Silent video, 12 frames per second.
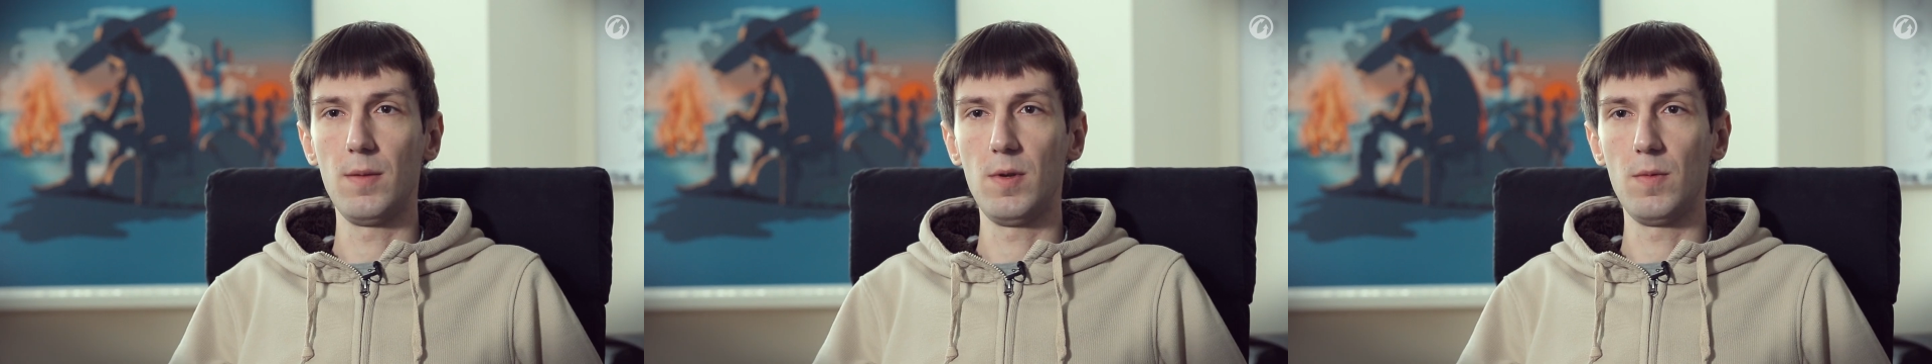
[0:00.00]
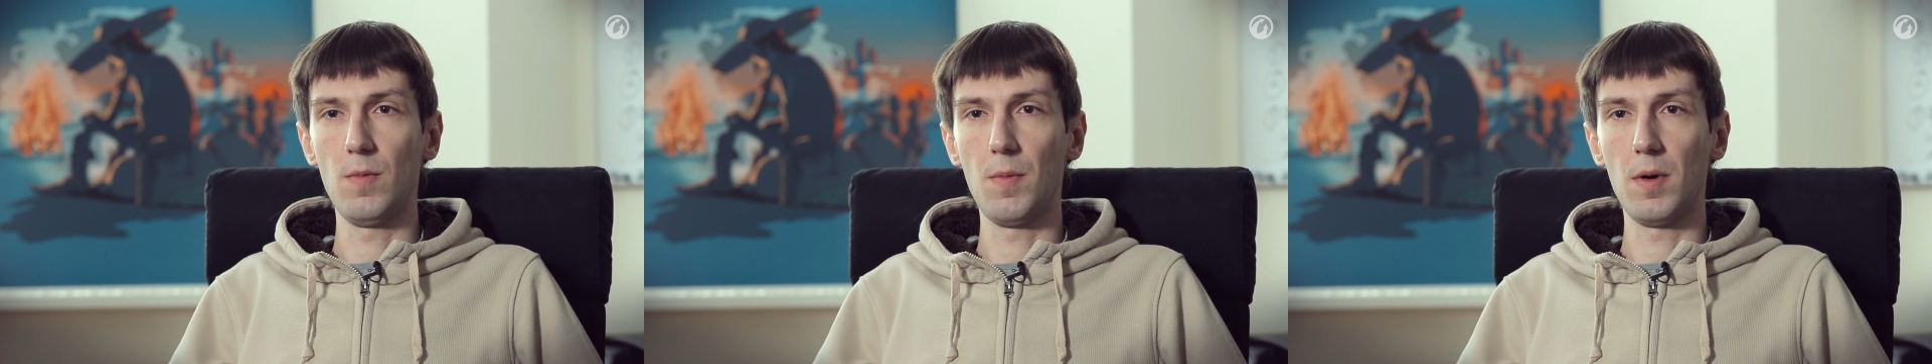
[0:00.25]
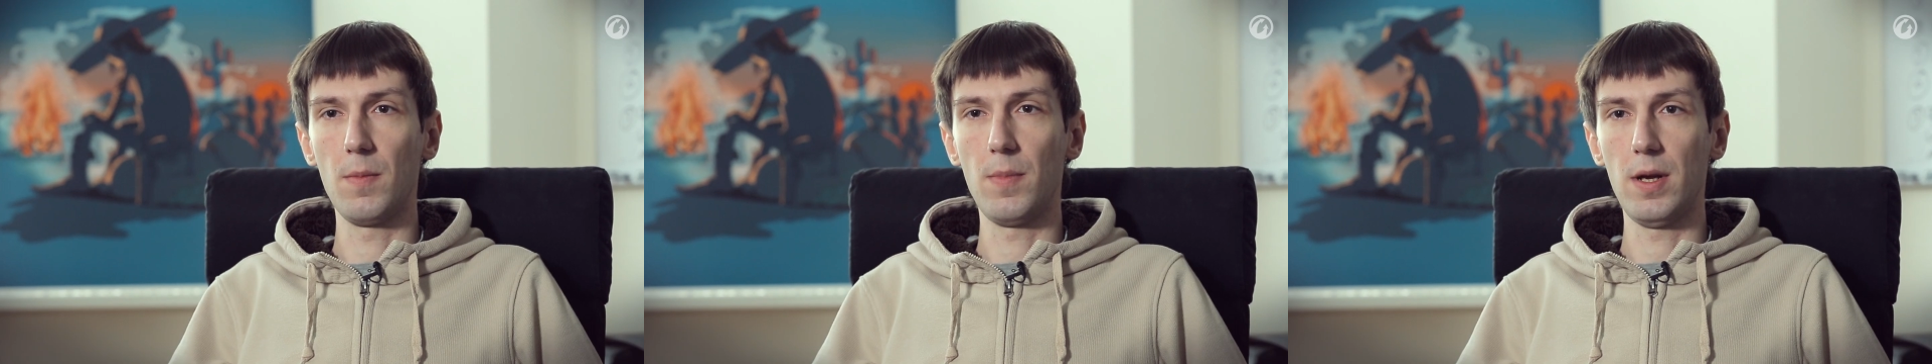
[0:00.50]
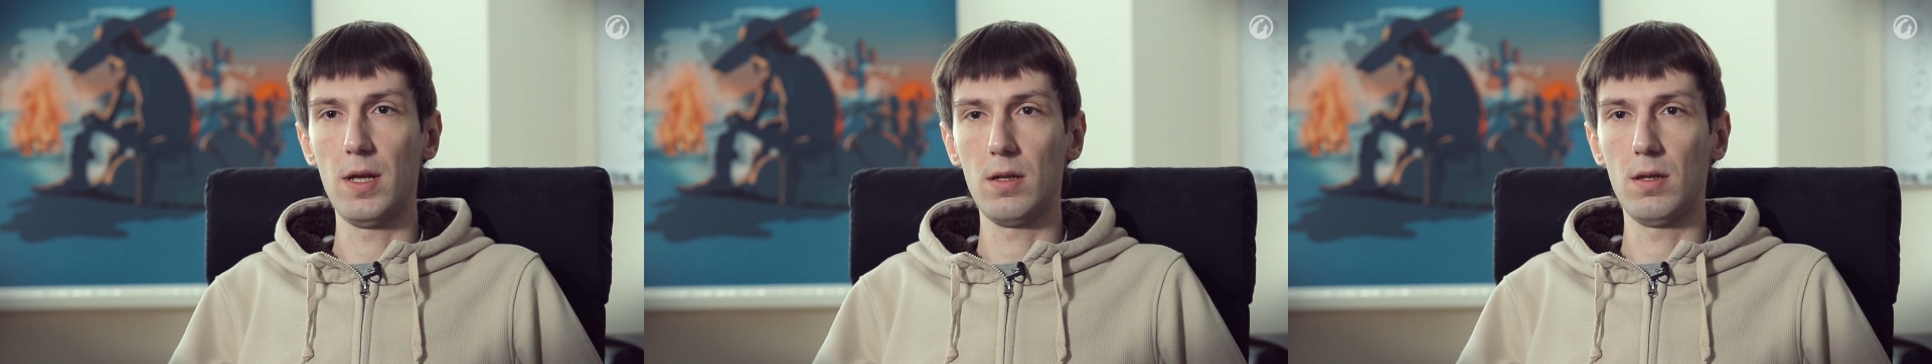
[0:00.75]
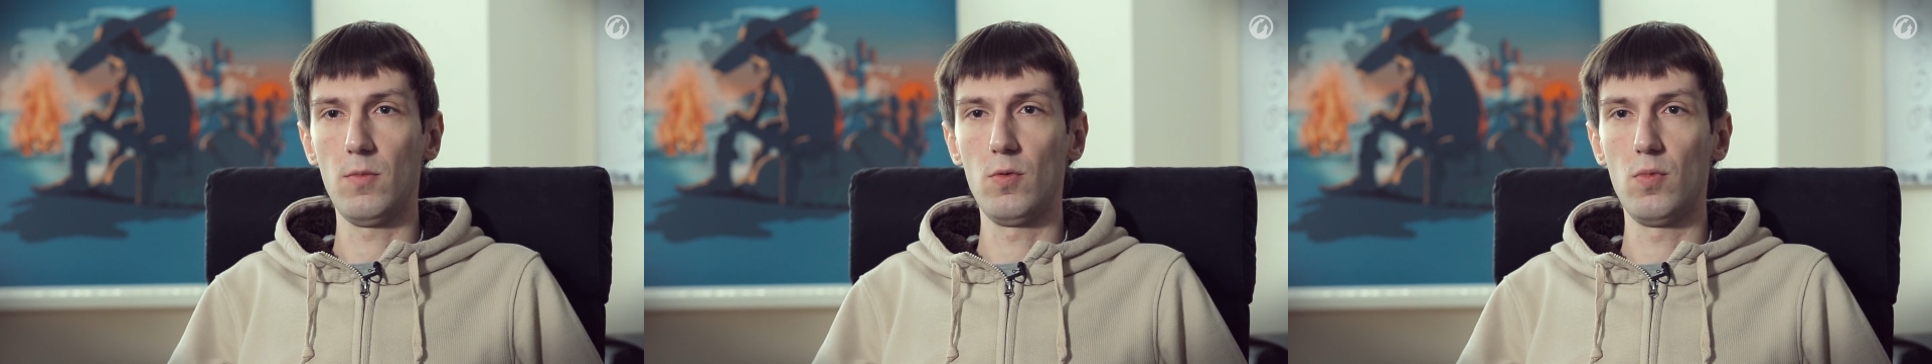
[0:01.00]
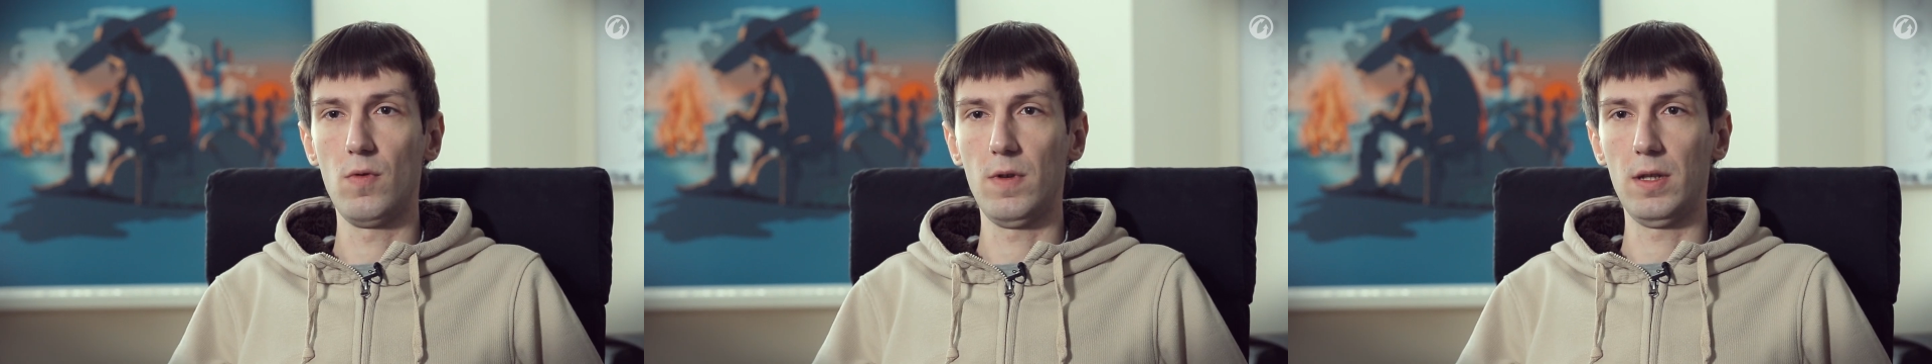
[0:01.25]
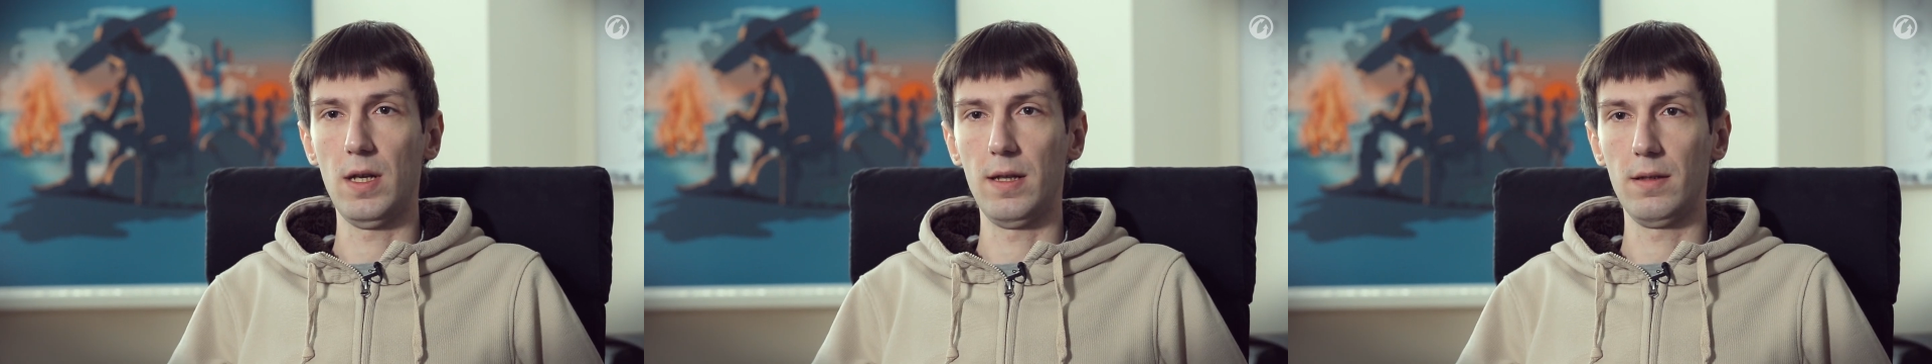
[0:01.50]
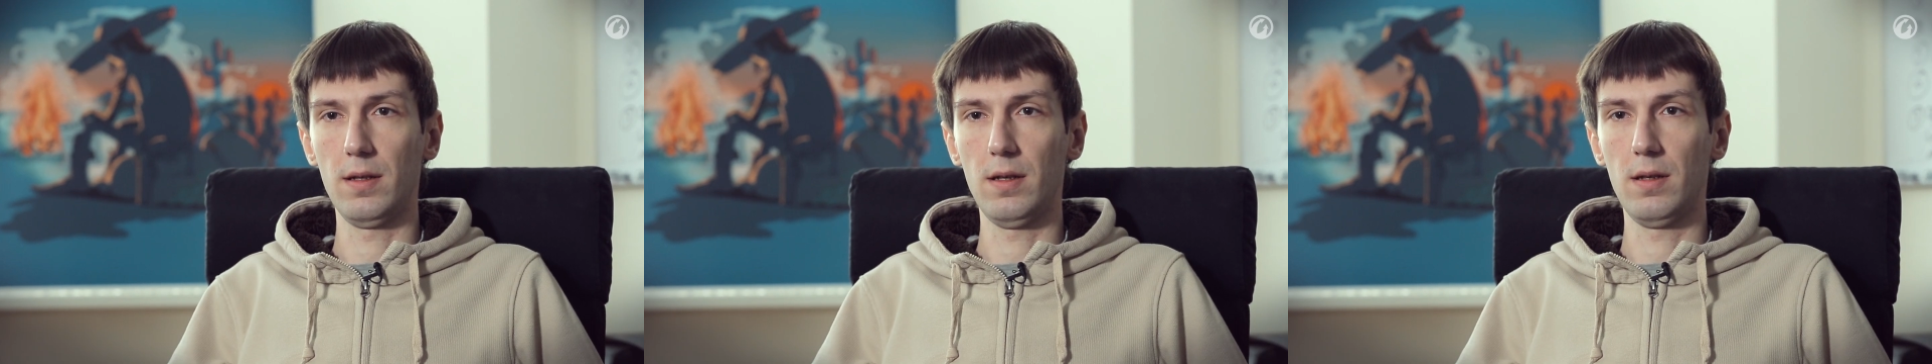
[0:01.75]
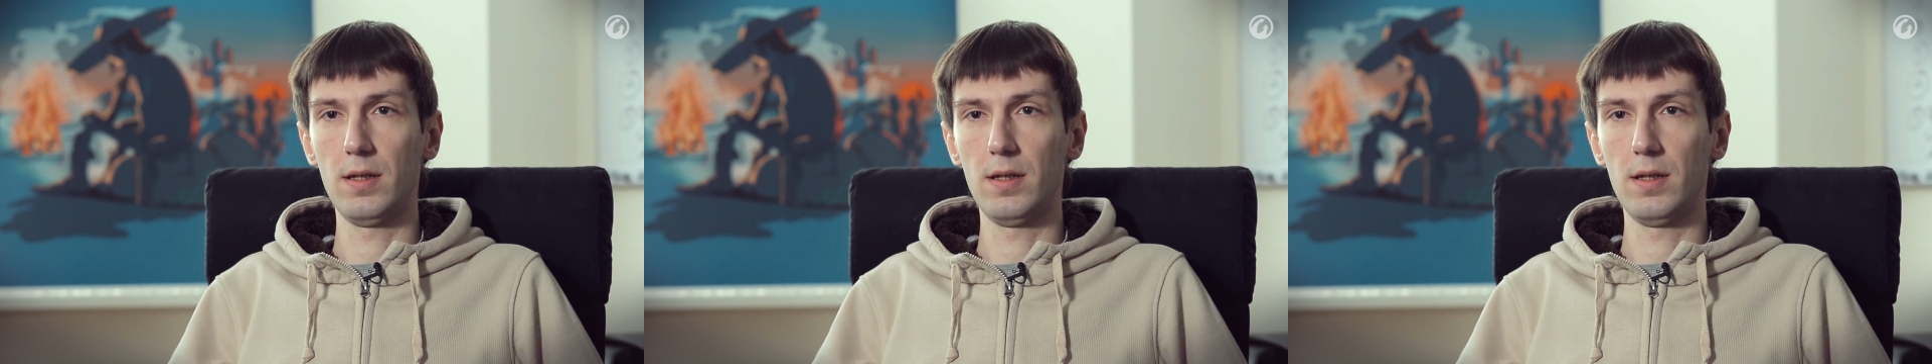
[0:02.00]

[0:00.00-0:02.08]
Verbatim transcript: tank: the armor.